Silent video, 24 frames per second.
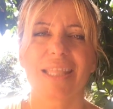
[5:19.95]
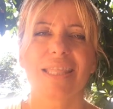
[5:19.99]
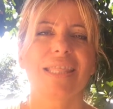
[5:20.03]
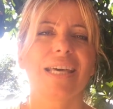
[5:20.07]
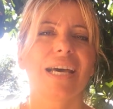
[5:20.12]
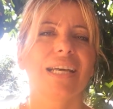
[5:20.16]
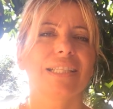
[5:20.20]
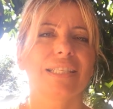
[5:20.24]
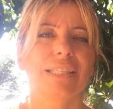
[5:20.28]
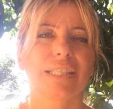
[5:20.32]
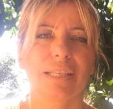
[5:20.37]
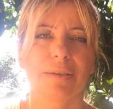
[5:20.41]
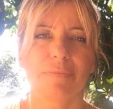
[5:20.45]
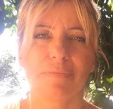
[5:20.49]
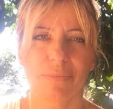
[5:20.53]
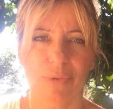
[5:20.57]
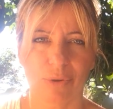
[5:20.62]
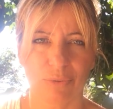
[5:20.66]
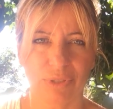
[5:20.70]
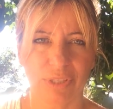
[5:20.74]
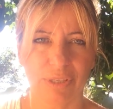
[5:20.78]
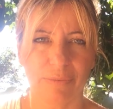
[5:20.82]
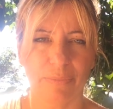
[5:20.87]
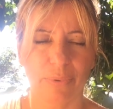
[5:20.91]
That's the
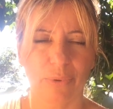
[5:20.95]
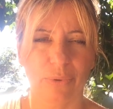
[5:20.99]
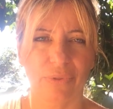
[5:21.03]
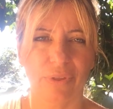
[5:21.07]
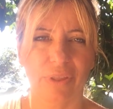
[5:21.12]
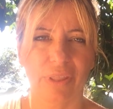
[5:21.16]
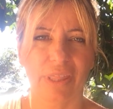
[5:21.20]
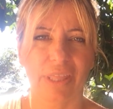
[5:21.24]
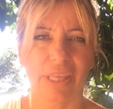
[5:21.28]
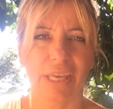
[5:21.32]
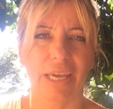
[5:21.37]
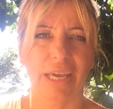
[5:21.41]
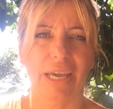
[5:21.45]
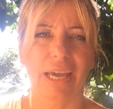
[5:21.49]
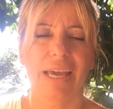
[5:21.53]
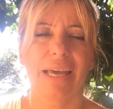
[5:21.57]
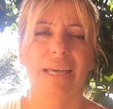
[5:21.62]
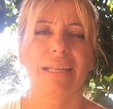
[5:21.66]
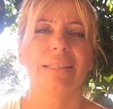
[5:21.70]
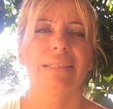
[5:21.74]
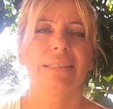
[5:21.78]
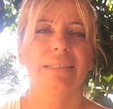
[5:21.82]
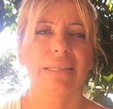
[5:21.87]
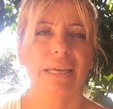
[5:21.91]
most important thing.
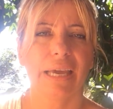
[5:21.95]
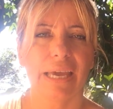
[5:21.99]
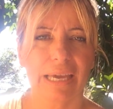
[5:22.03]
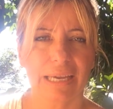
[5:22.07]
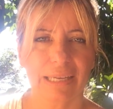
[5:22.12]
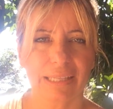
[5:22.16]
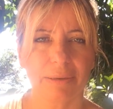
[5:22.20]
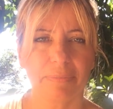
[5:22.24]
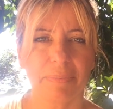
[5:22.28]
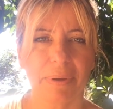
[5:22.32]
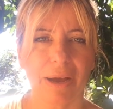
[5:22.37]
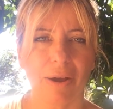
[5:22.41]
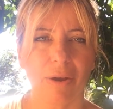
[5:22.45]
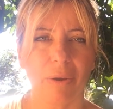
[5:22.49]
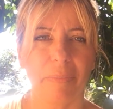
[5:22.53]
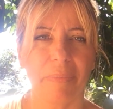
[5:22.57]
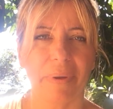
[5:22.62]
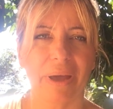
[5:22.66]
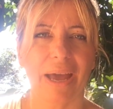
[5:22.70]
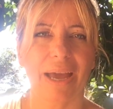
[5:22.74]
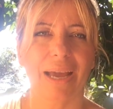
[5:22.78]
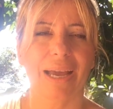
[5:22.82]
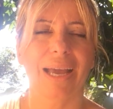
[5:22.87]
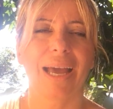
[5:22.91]
Take the power
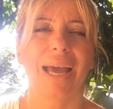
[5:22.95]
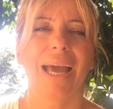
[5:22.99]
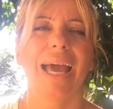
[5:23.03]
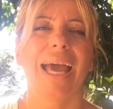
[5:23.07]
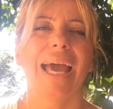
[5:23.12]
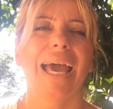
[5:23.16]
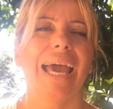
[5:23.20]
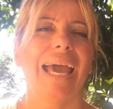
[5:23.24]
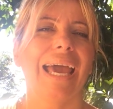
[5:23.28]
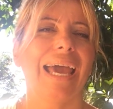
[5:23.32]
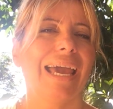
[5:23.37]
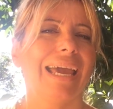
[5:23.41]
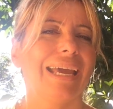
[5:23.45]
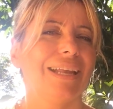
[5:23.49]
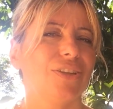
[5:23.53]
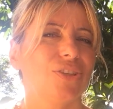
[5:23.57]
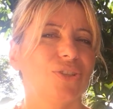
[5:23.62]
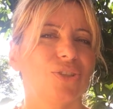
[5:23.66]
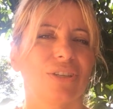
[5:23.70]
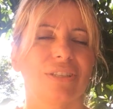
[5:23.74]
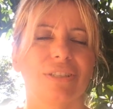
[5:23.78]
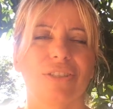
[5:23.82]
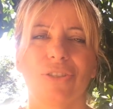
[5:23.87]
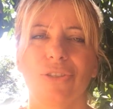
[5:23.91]
back
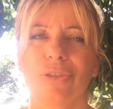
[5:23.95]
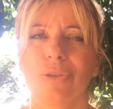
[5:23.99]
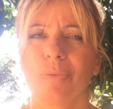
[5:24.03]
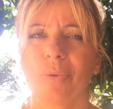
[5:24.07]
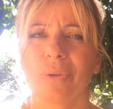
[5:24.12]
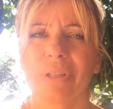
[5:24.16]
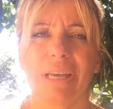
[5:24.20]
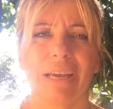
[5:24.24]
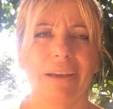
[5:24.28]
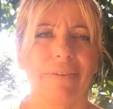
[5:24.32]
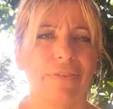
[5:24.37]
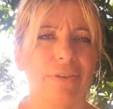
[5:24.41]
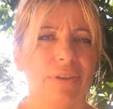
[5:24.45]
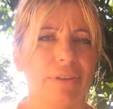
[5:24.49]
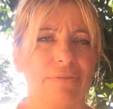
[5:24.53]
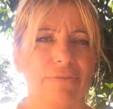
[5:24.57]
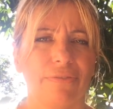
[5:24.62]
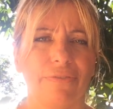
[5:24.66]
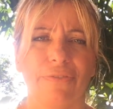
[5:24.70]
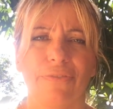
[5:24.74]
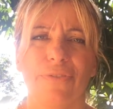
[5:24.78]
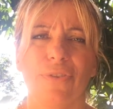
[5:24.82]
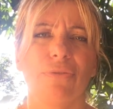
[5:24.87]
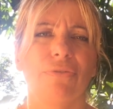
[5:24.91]
and just do whatever
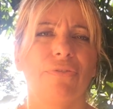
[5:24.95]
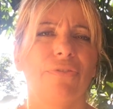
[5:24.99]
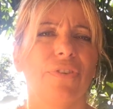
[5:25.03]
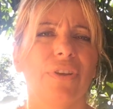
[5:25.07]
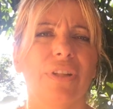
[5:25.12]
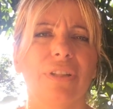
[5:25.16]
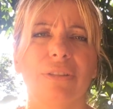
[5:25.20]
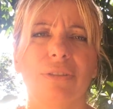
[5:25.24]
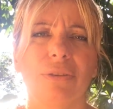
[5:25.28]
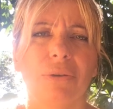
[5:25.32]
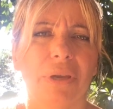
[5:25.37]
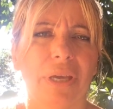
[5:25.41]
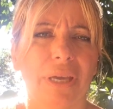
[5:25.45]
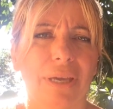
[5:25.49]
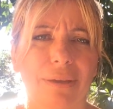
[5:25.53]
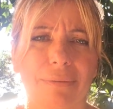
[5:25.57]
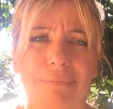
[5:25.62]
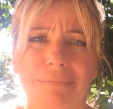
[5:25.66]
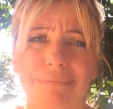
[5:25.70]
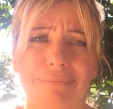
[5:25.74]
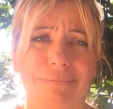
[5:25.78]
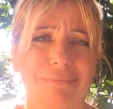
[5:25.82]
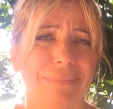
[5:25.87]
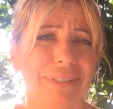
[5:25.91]
you feel doing.
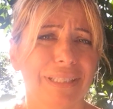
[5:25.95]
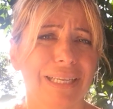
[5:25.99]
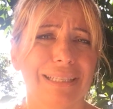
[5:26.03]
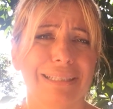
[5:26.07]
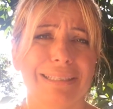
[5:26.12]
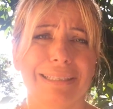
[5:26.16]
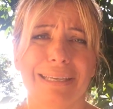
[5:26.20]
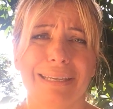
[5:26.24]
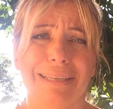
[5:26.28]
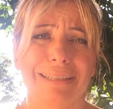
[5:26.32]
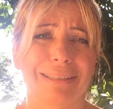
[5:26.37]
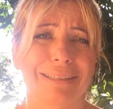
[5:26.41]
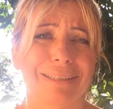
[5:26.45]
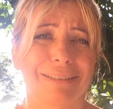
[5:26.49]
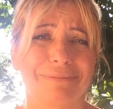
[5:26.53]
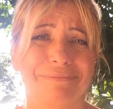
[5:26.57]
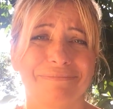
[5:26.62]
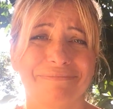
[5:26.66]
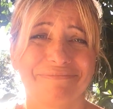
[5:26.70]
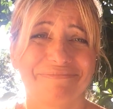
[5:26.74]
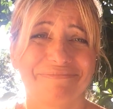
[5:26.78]
That's it.